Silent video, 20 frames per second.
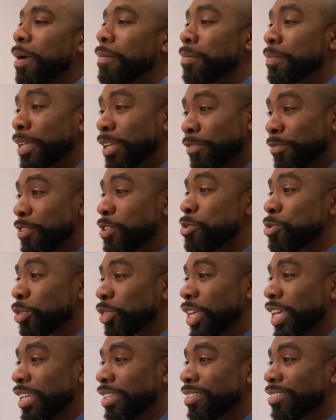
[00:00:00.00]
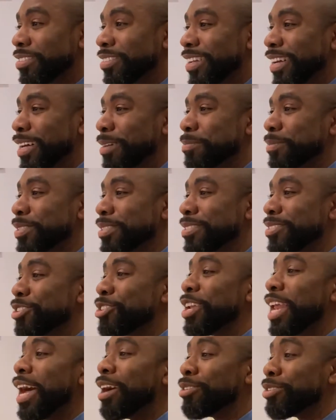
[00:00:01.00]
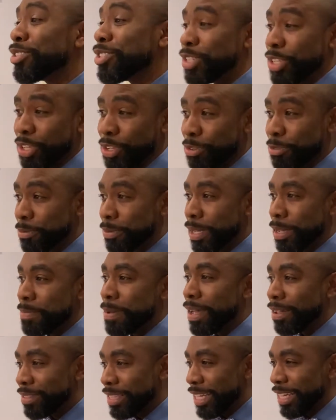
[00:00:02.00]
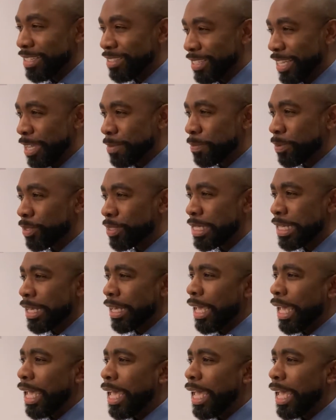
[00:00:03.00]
probably a few things stood out to you about that example,